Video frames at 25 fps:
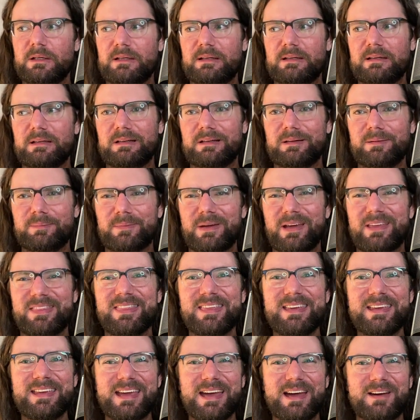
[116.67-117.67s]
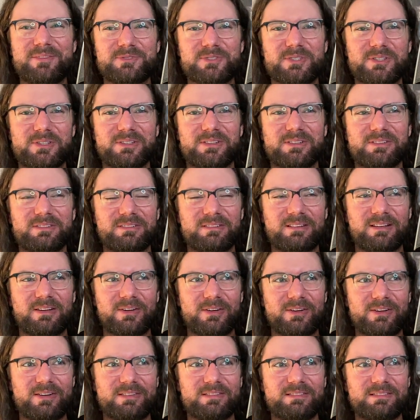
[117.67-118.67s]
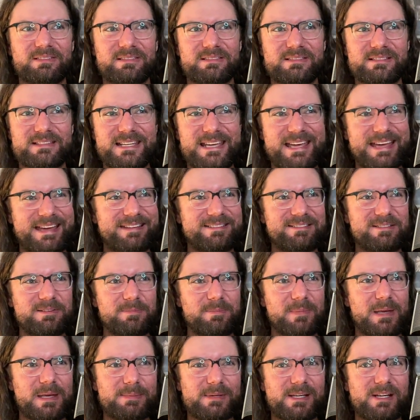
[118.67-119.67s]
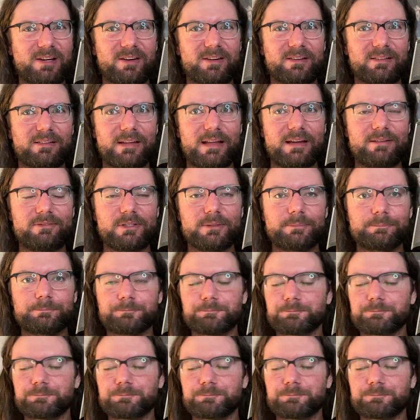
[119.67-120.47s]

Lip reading: I think after card 10, maybe card 11,